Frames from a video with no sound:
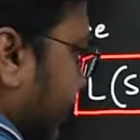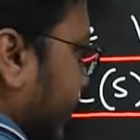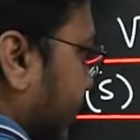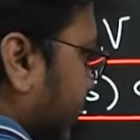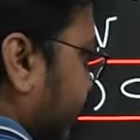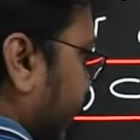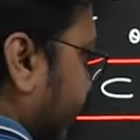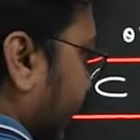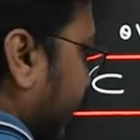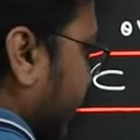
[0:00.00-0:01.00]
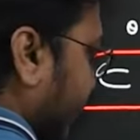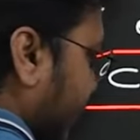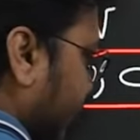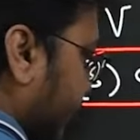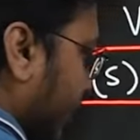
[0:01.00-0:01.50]
this is my vector
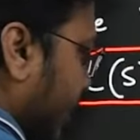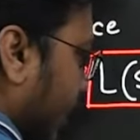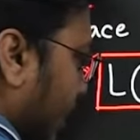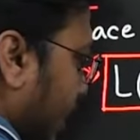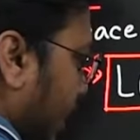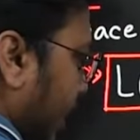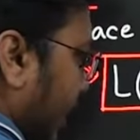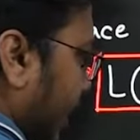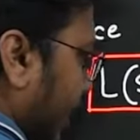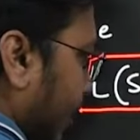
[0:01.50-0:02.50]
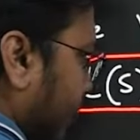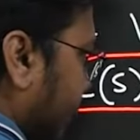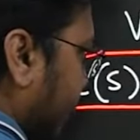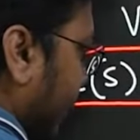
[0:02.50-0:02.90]
space V. I have